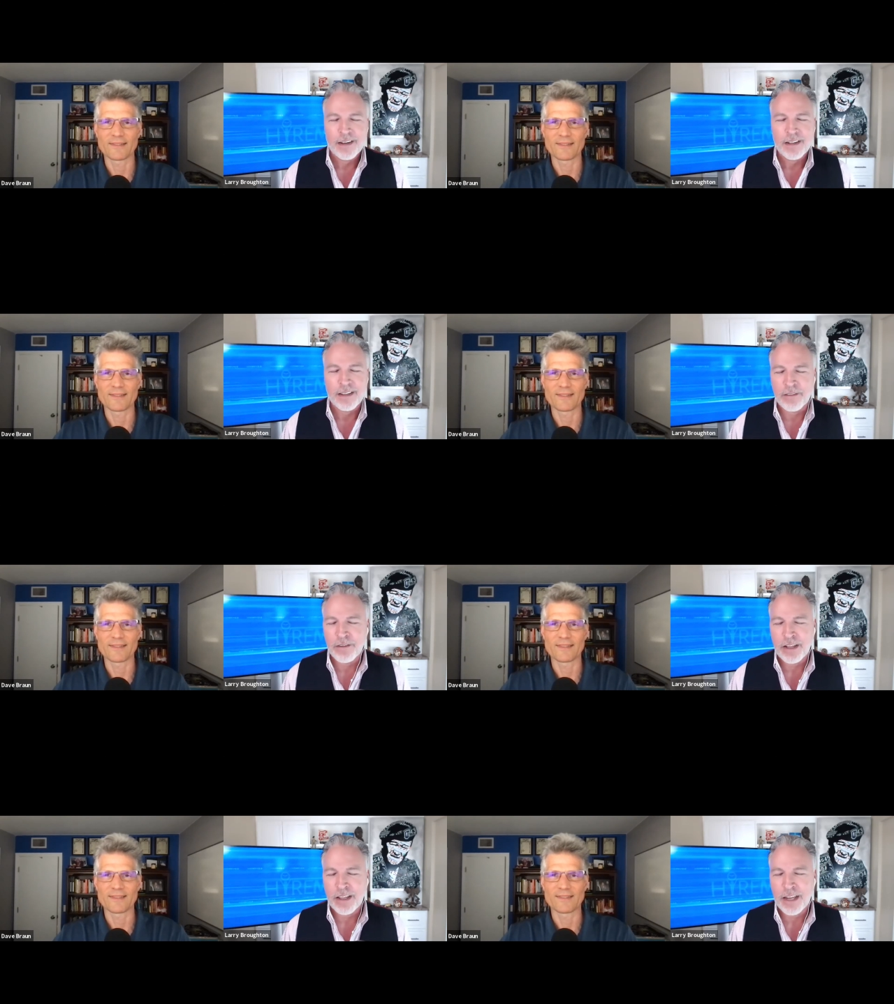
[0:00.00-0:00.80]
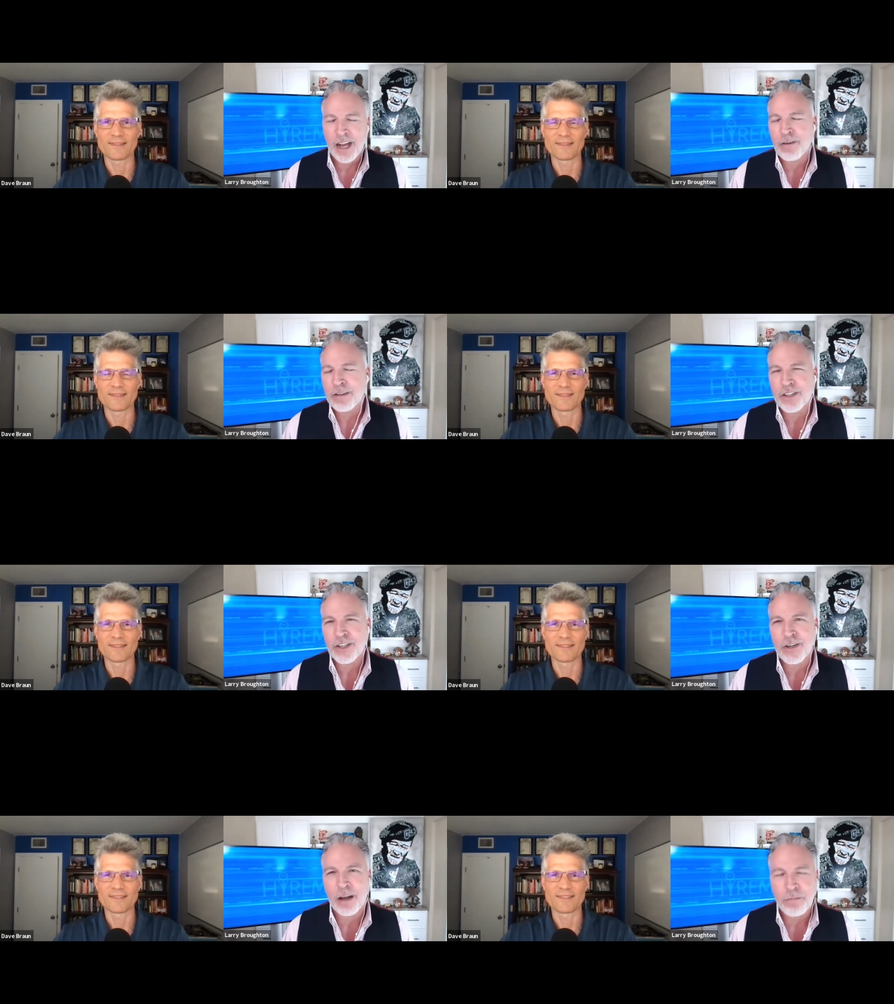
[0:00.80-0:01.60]
Speaker 1: leave you, like I always
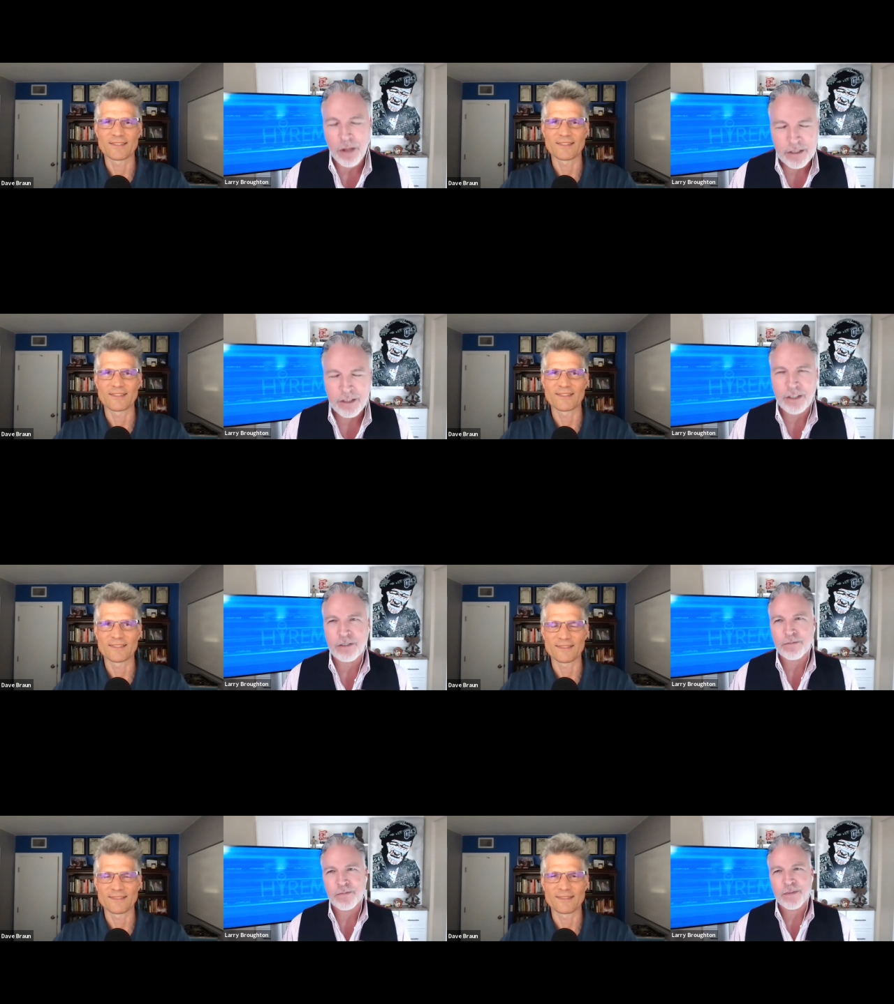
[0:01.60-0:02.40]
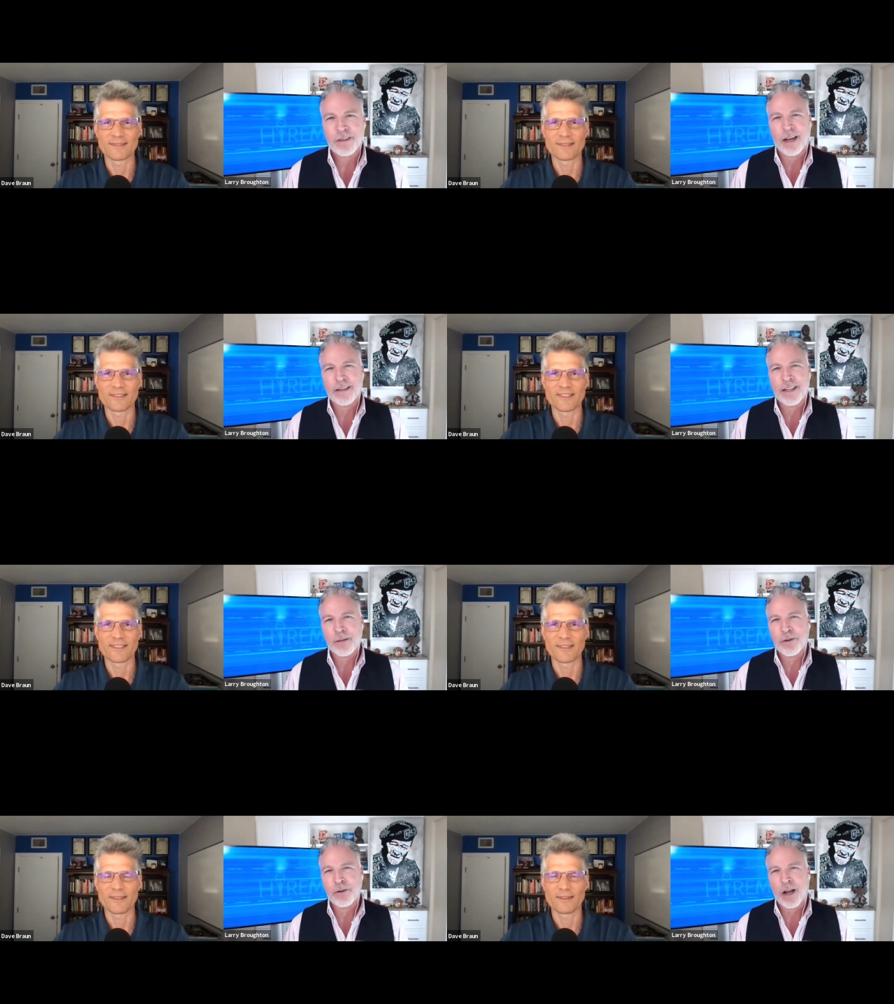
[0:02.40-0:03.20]
do, God bless you, God
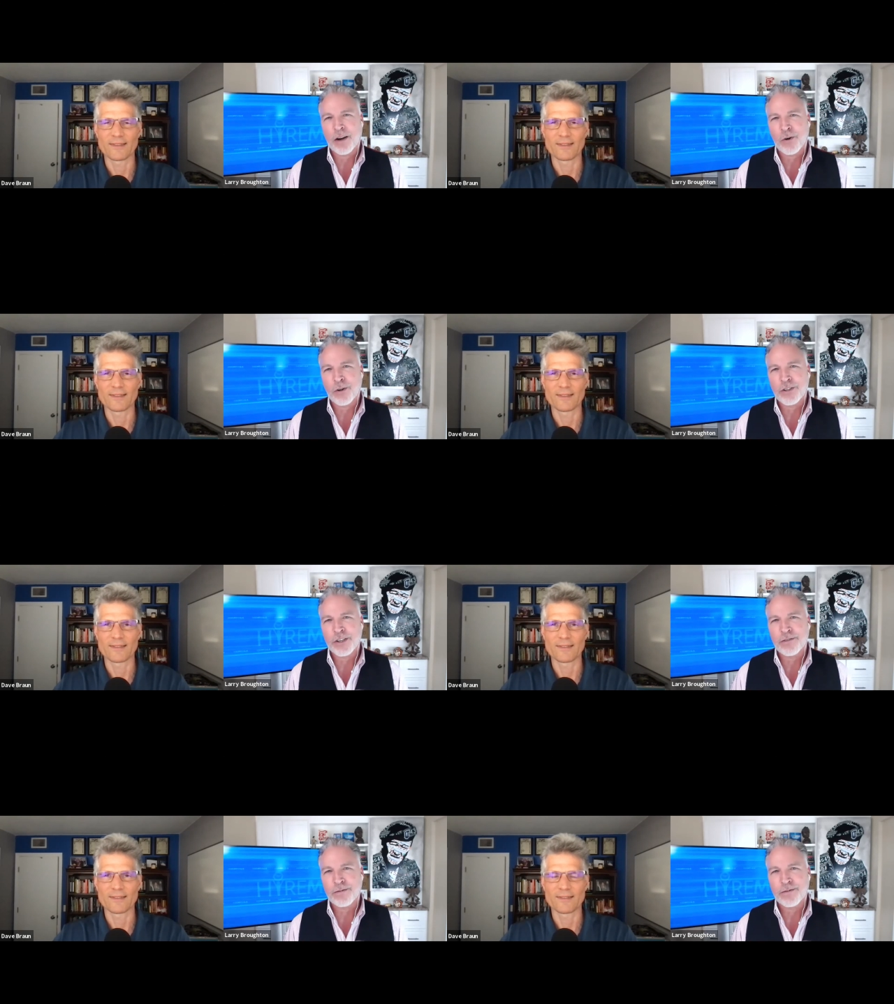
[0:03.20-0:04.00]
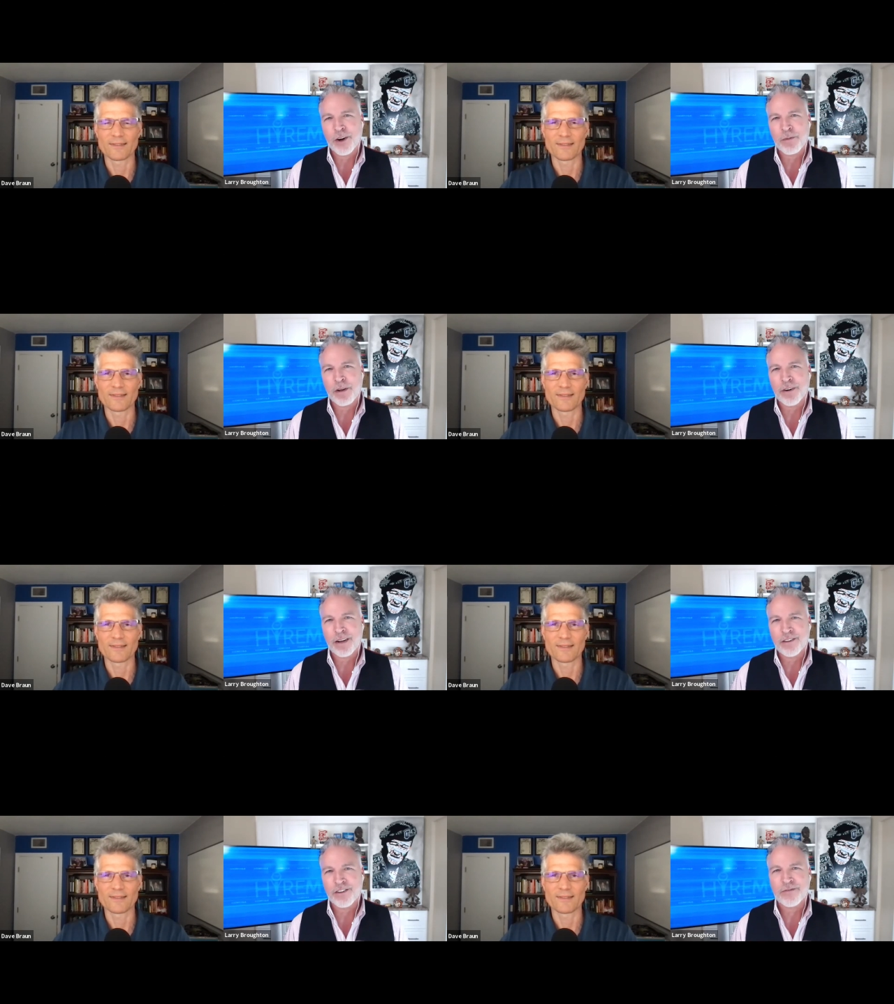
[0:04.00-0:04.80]
keep you, God hold you. All right, my
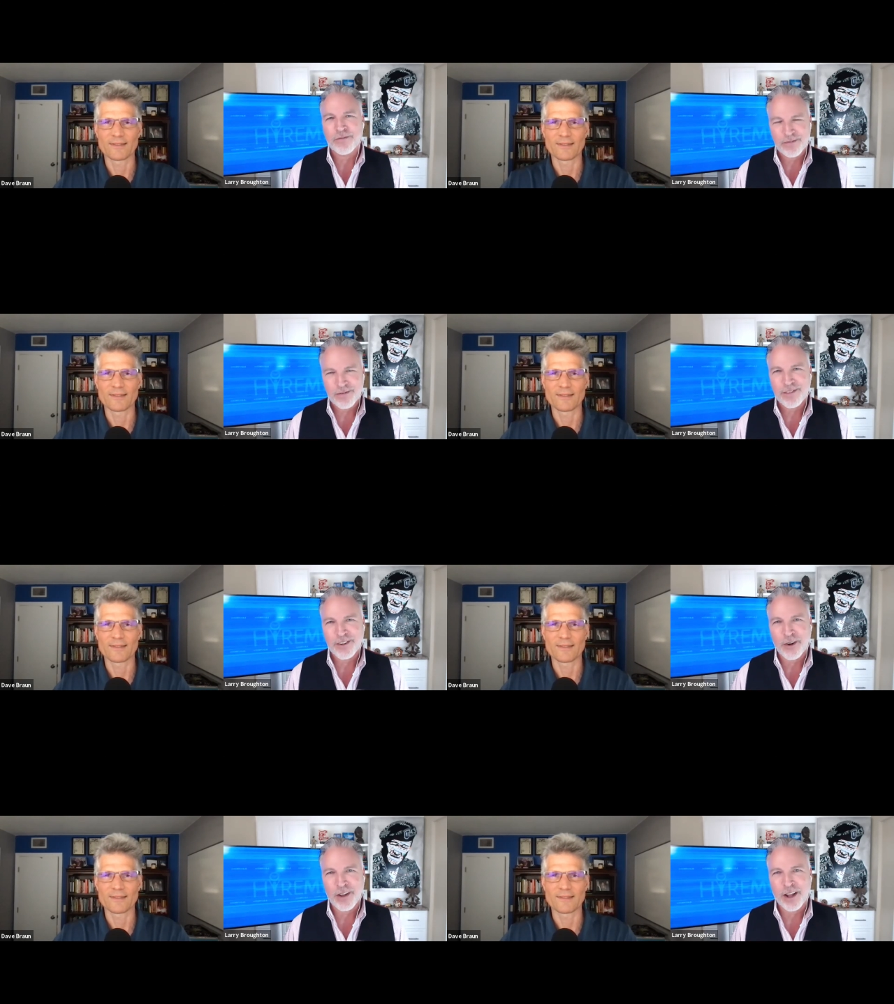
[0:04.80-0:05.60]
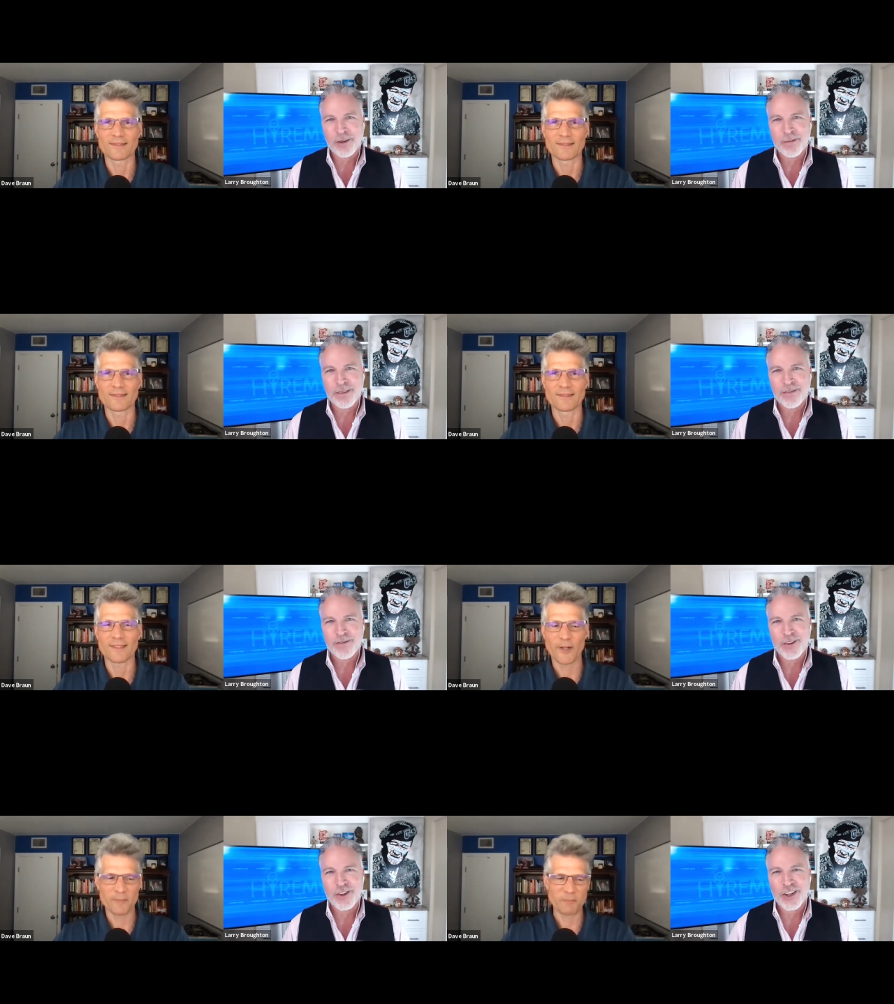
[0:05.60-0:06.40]
friends, go get them.
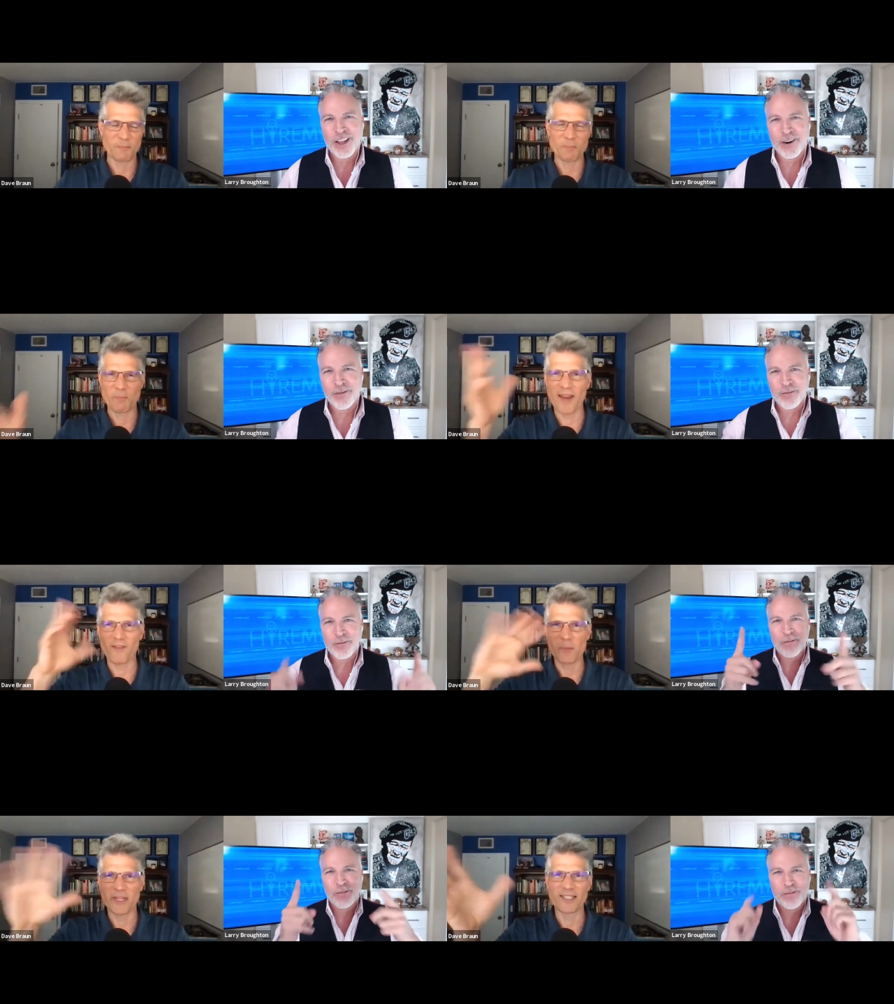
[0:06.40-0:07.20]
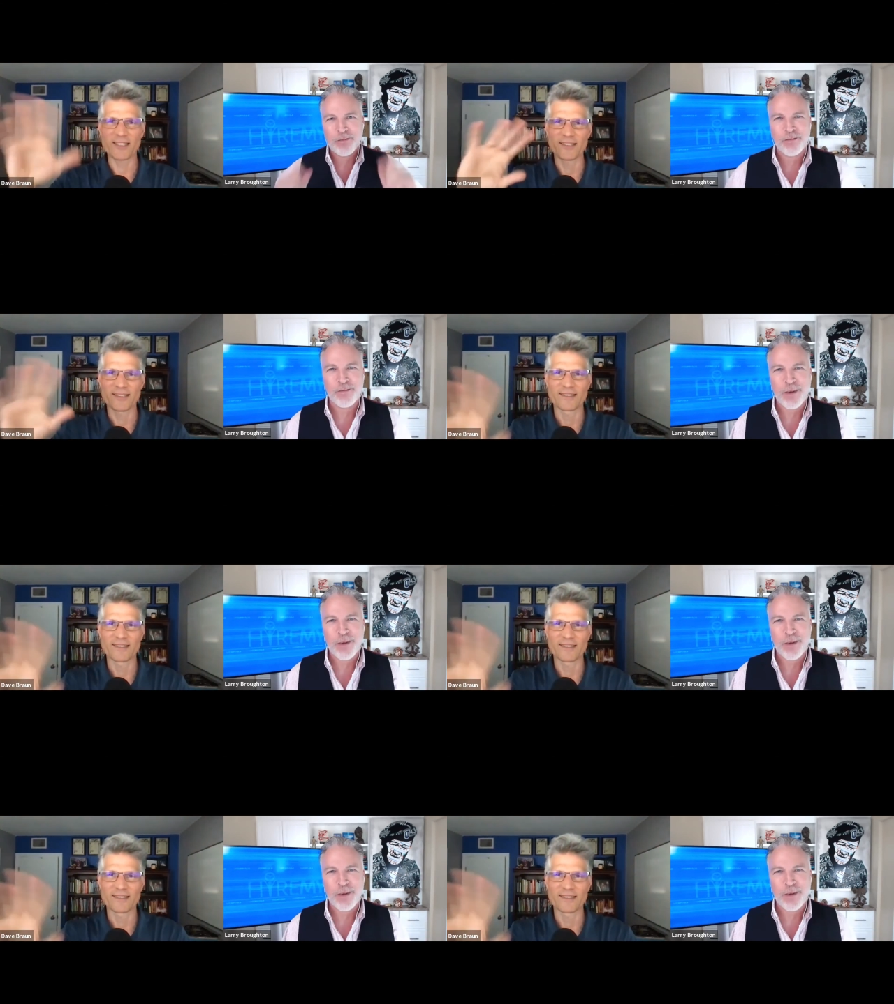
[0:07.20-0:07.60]
Speaker 2: All right. See you later. Bye, everybody.